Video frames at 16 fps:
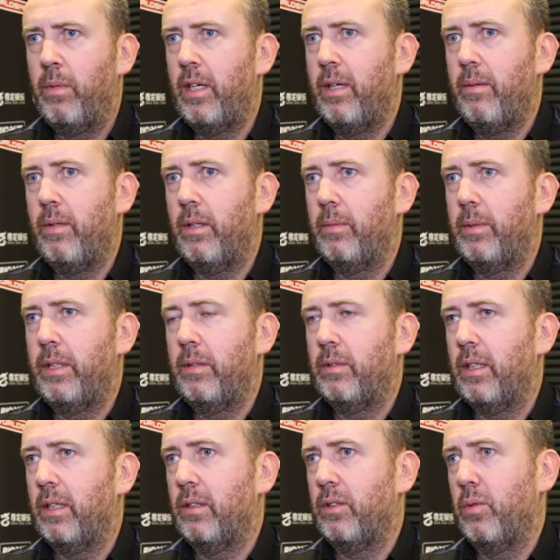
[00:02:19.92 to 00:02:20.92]
Unbelievable. I mean, it
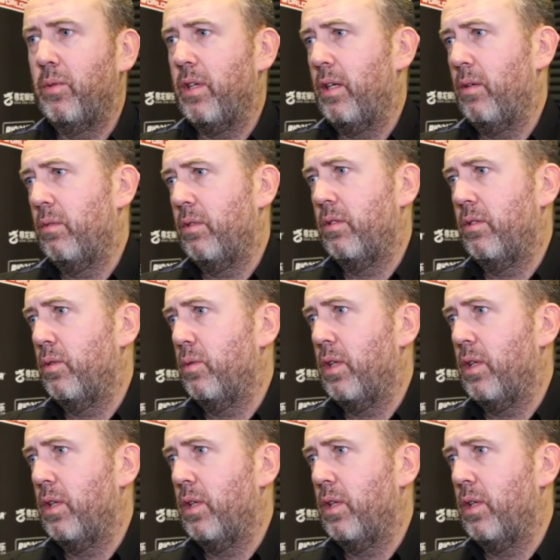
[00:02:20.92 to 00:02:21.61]
was like two thousand,